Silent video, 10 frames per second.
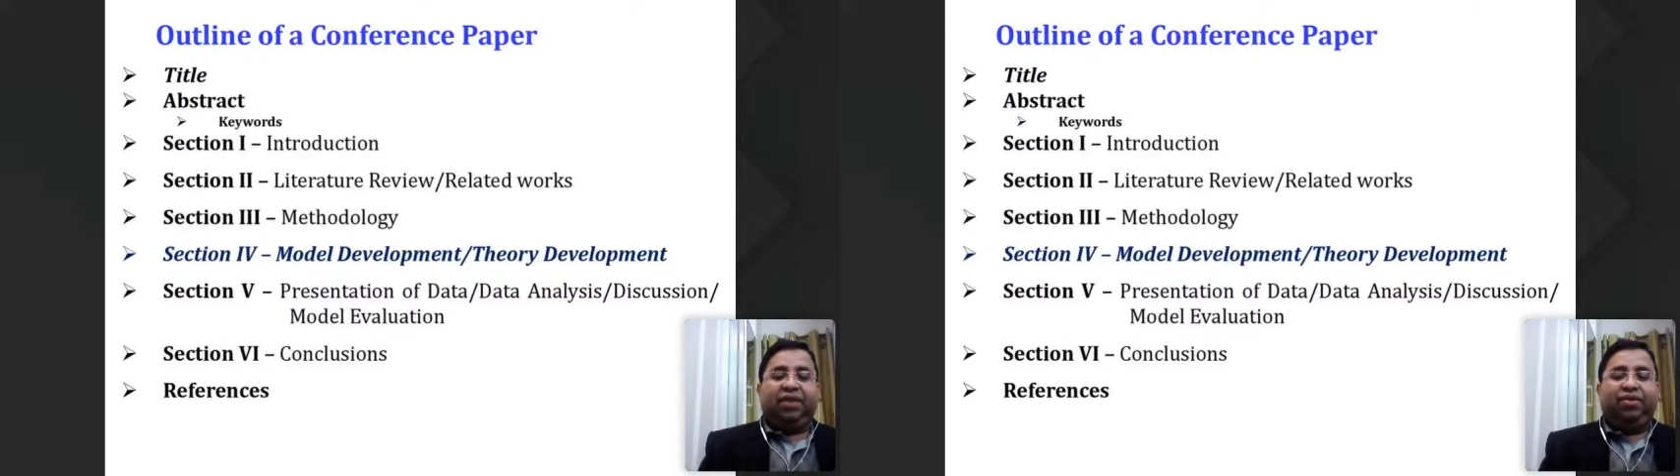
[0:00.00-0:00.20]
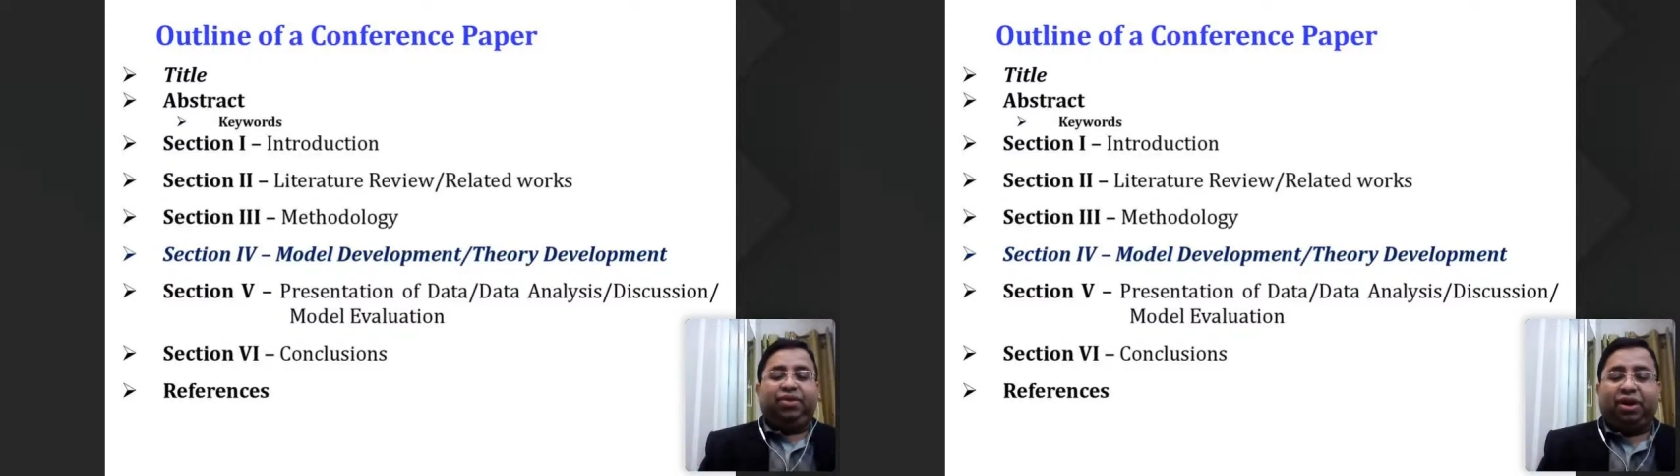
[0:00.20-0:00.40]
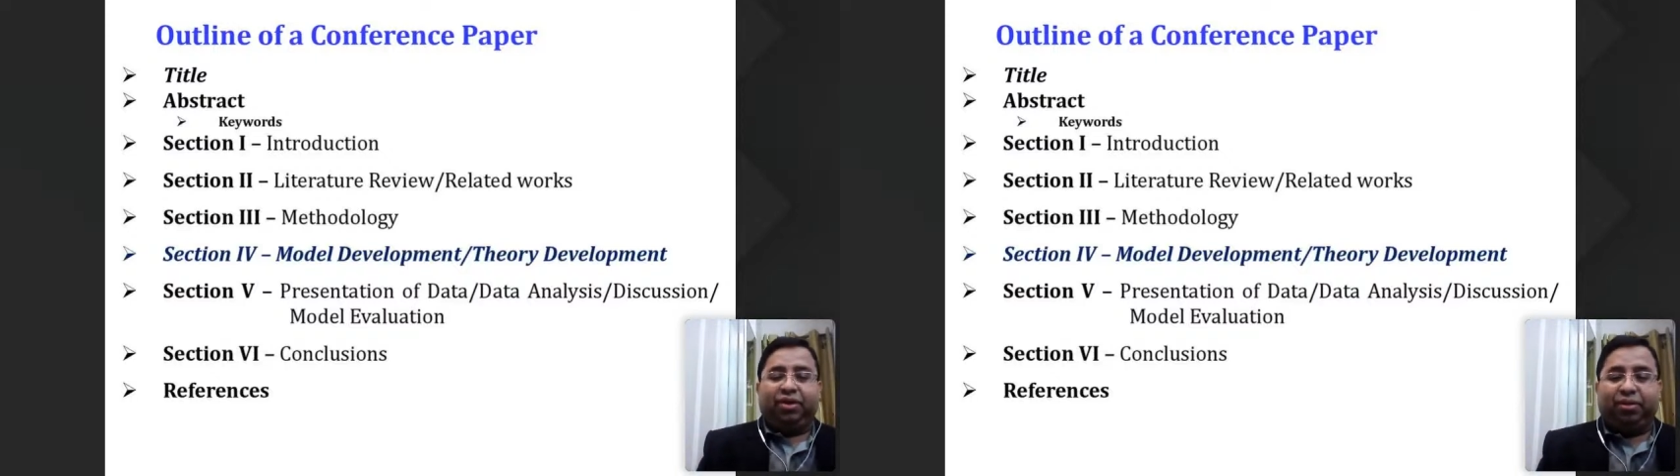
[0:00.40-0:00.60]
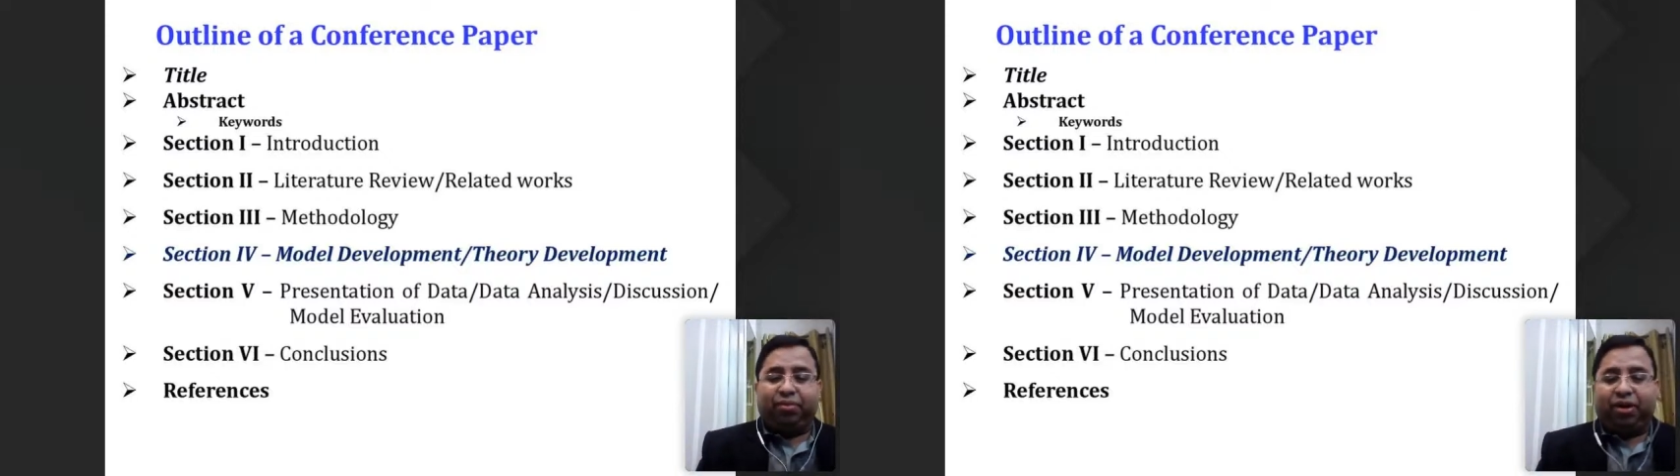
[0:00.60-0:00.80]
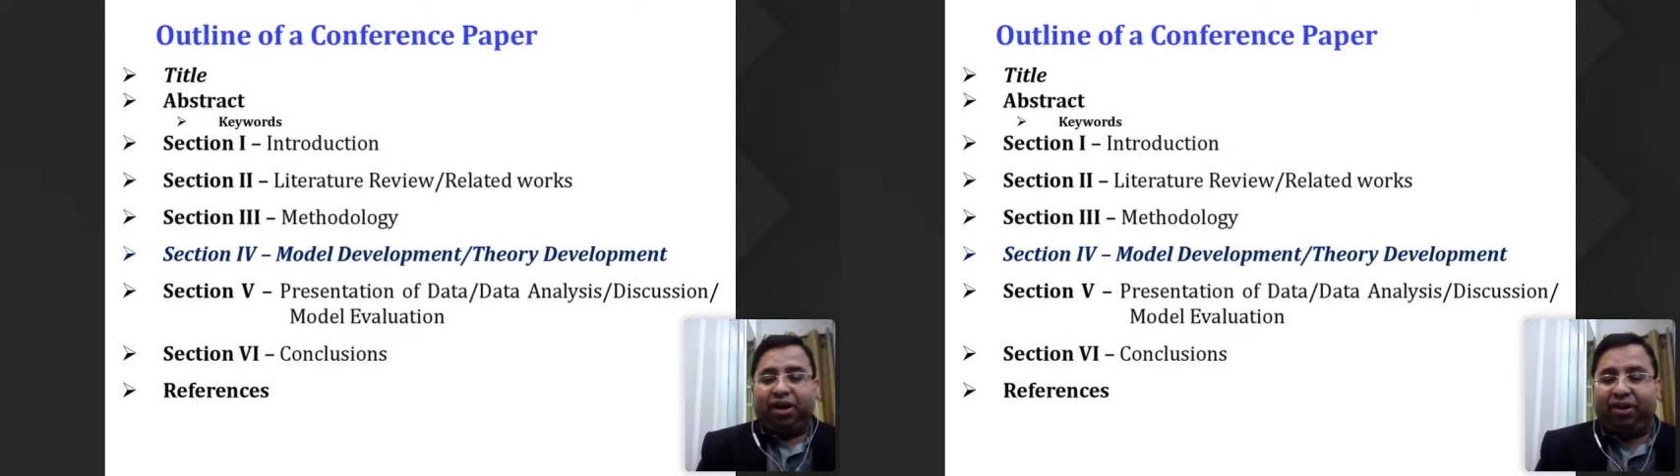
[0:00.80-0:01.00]
If you don't have the
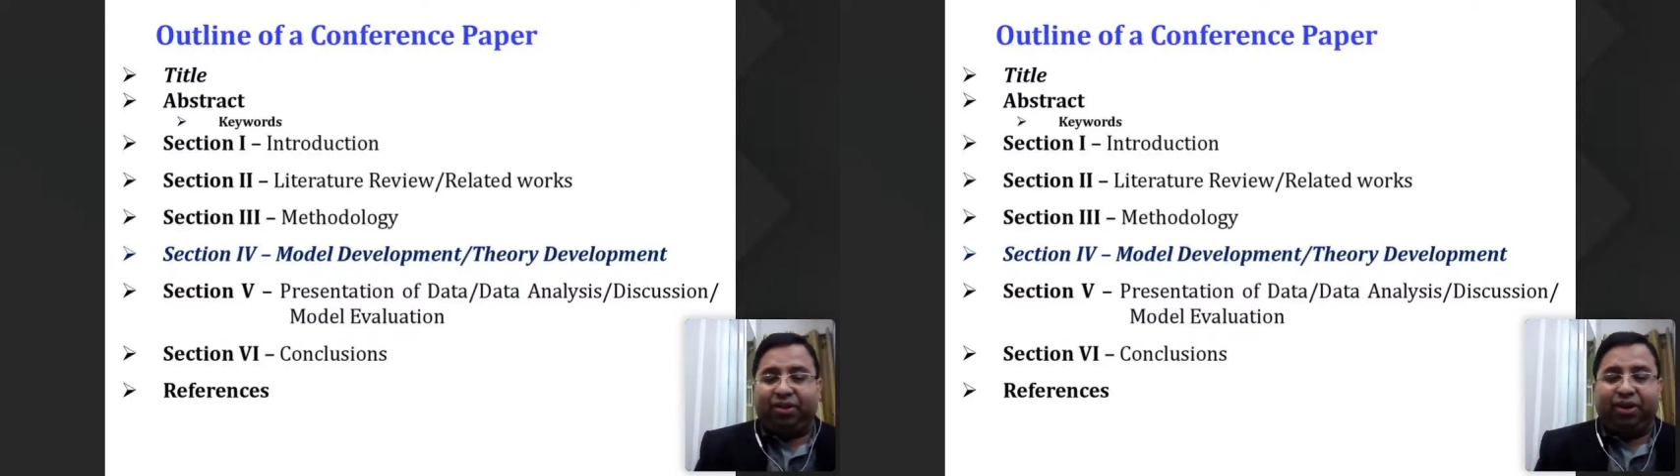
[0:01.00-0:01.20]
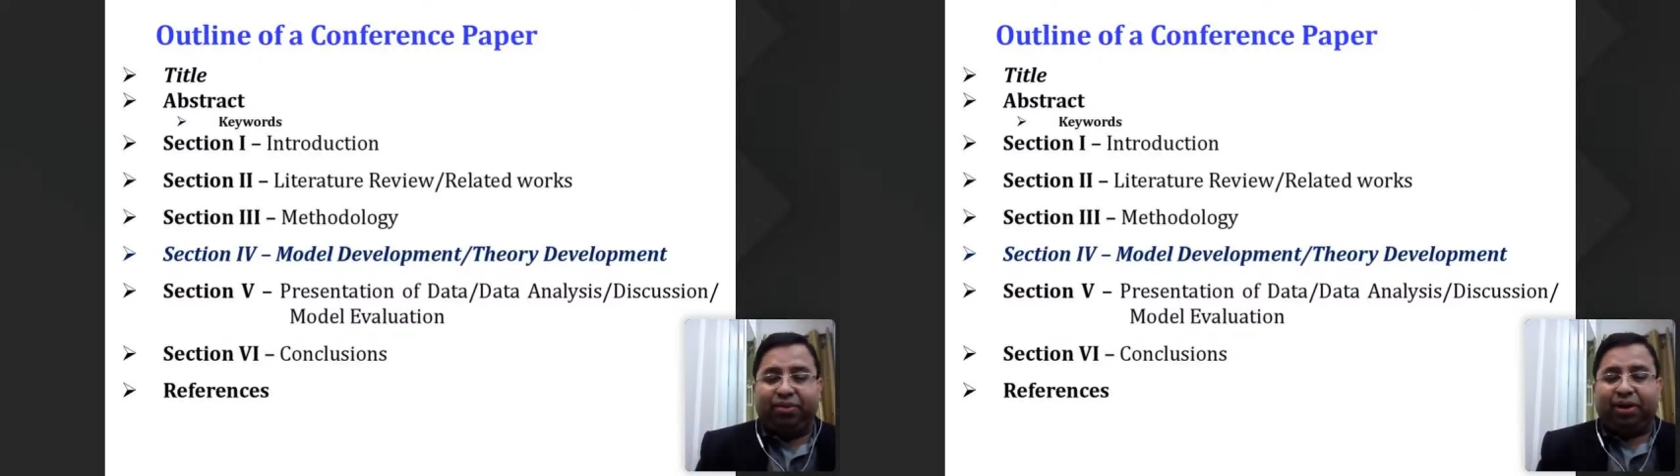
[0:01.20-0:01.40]
model, no need